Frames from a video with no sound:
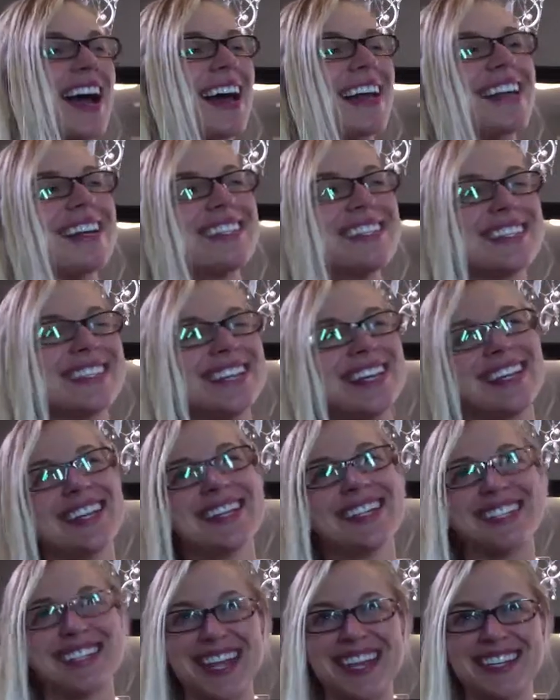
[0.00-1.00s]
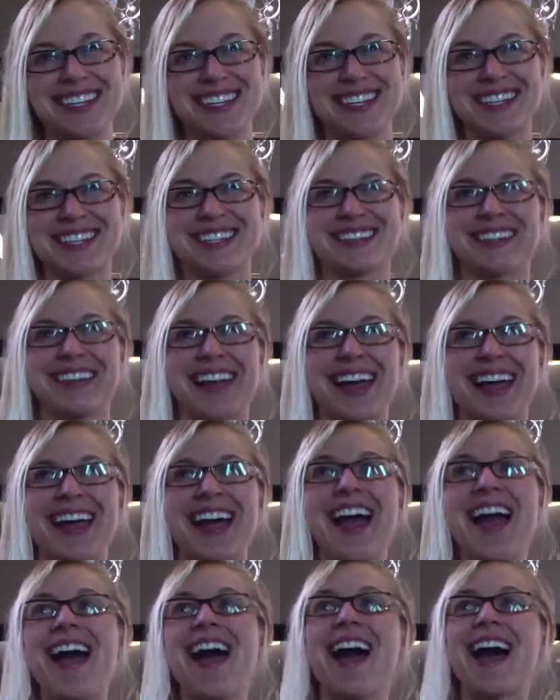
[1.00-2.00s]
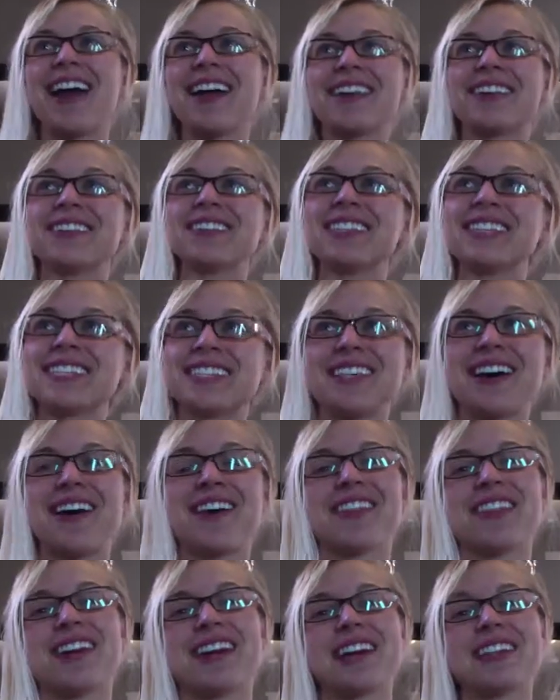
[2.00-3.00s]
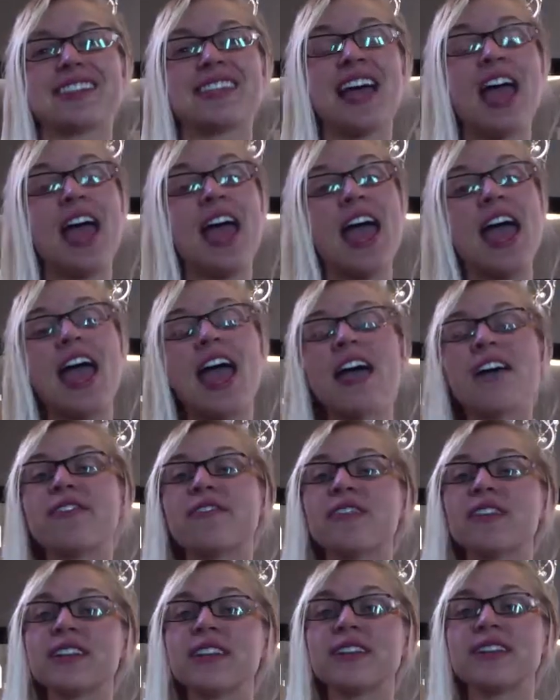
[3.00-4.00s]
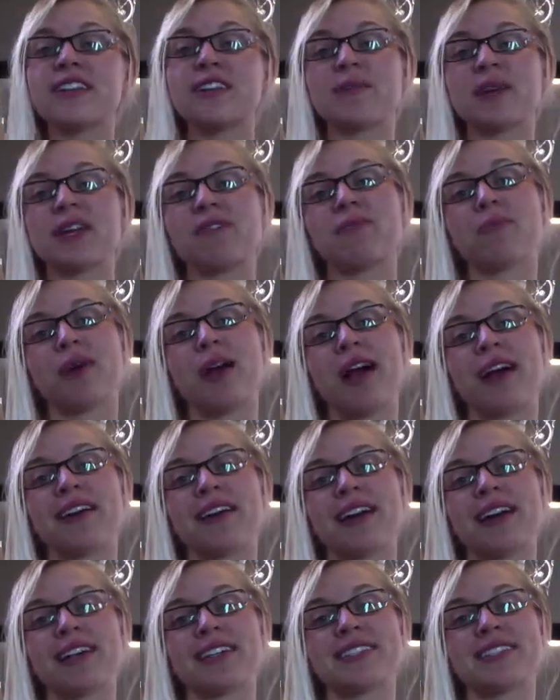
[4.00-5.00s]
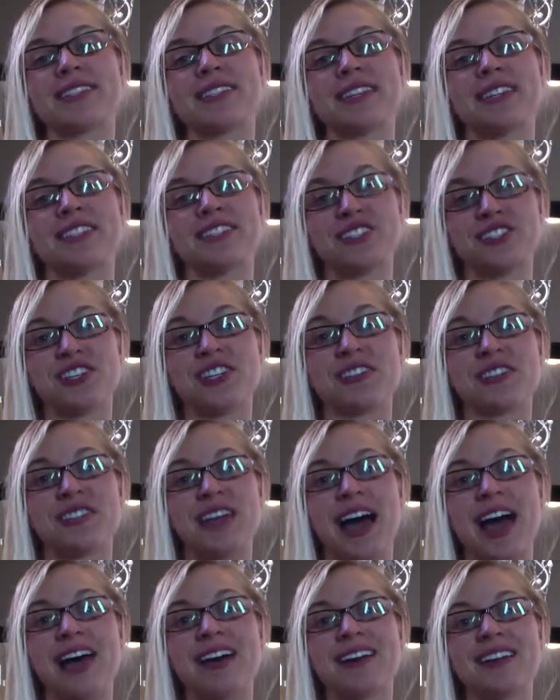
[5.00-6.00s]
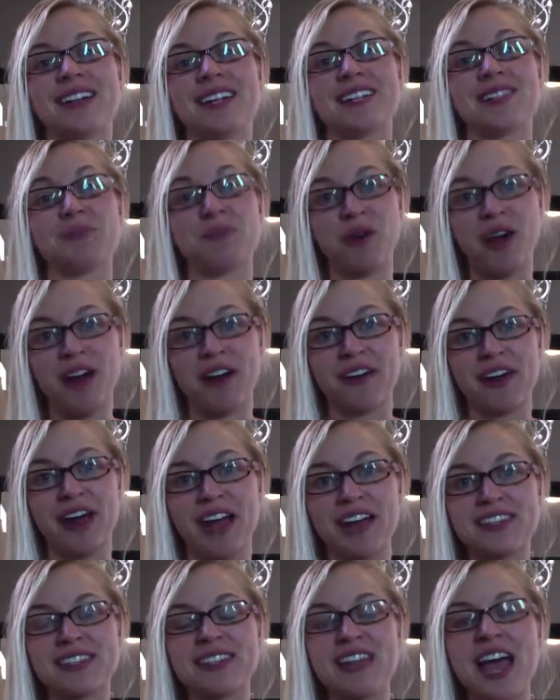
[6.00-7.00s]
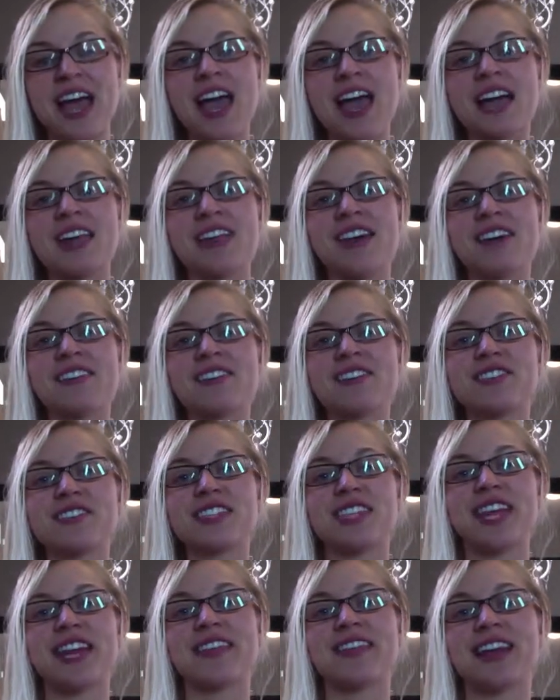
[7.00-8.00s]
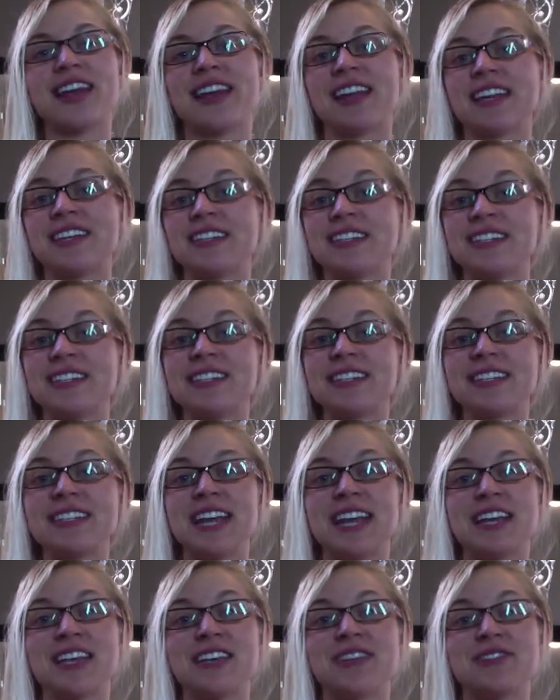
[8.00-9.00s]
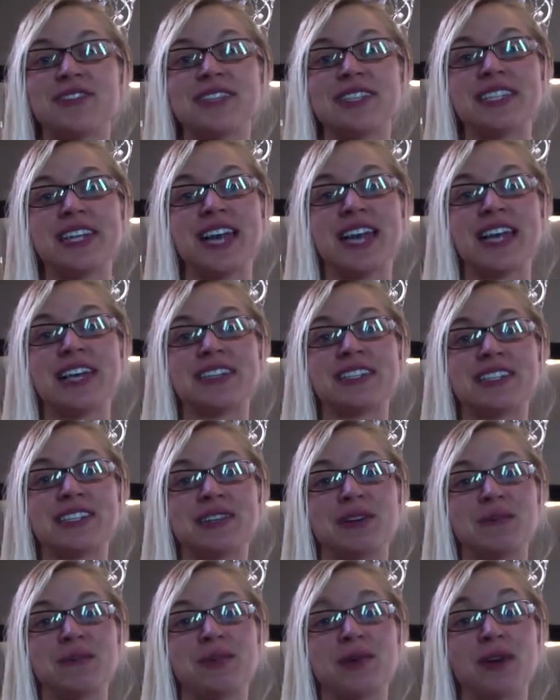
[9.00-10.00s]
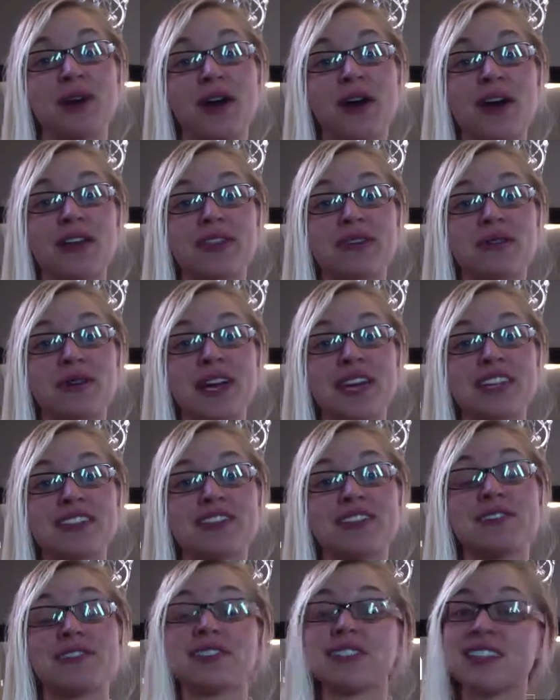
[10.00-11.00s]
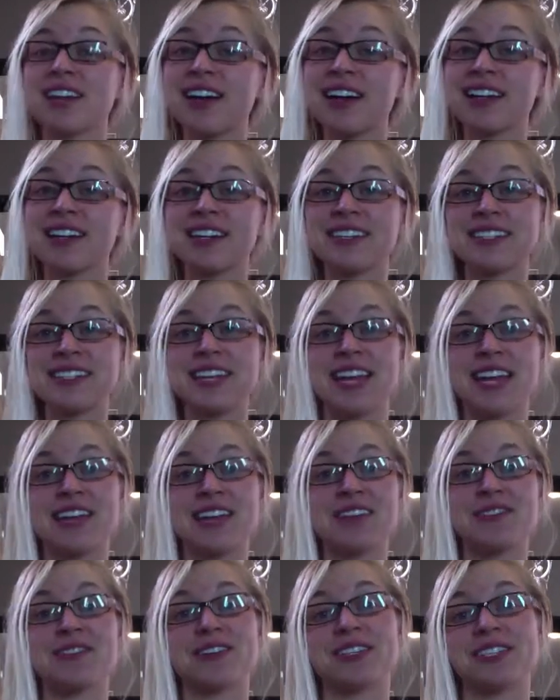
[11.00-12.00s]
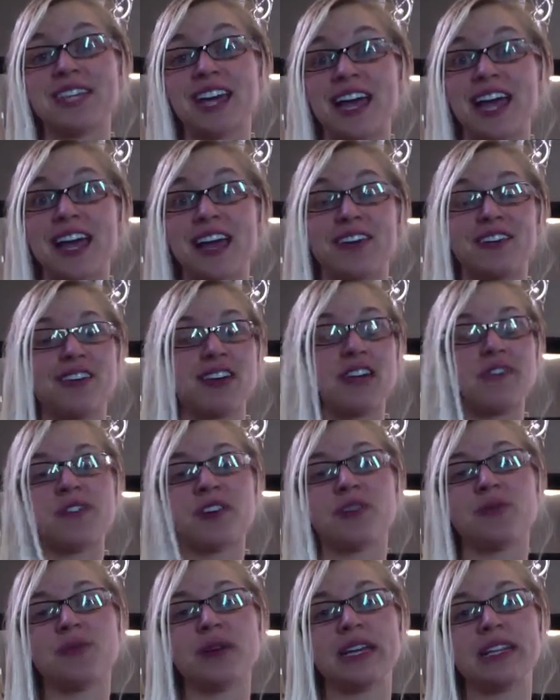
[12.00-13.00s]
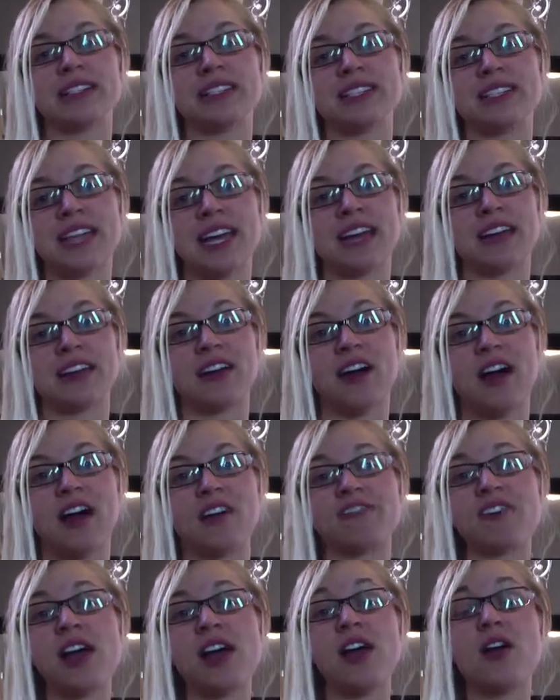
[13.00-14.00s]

I didn't see any changes, or like, I only saw this. Every little bit of progress is just that it's progress. And understand that it didn't take you a day to put on the weight, so it's not going to take you a day or even a week to take it off.